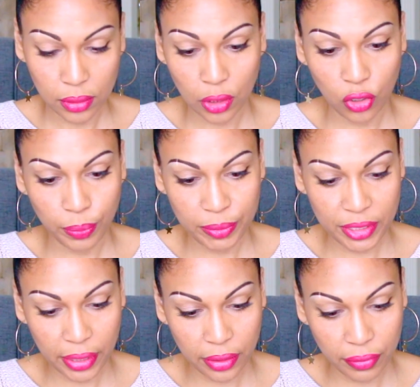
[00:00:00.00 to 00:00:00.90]
I hope I'm
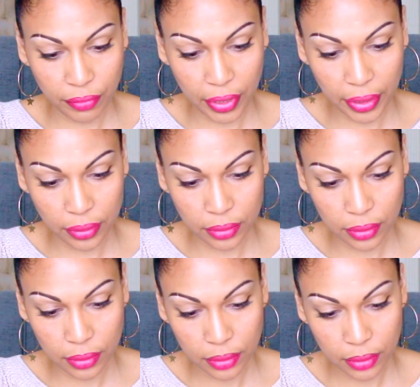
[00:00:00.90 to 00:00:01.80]
saying it right.
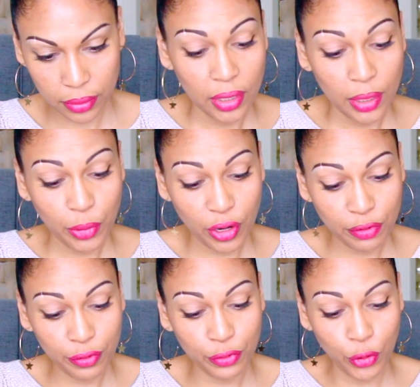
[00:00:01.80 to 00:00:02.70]

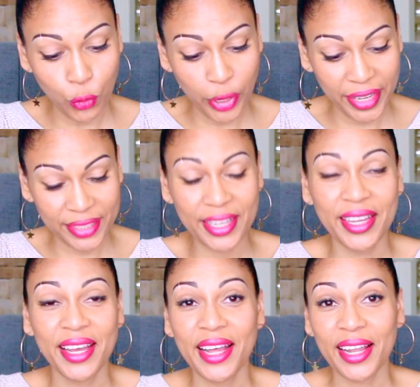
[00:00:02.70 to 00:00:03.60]
Perfect for winged
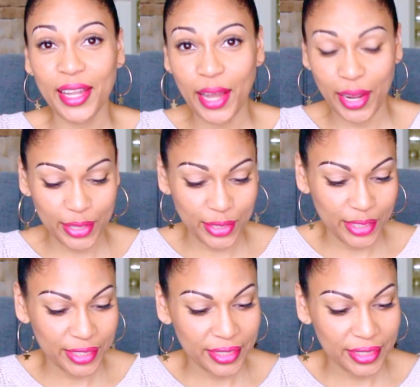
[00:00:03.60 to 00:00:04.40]
liner.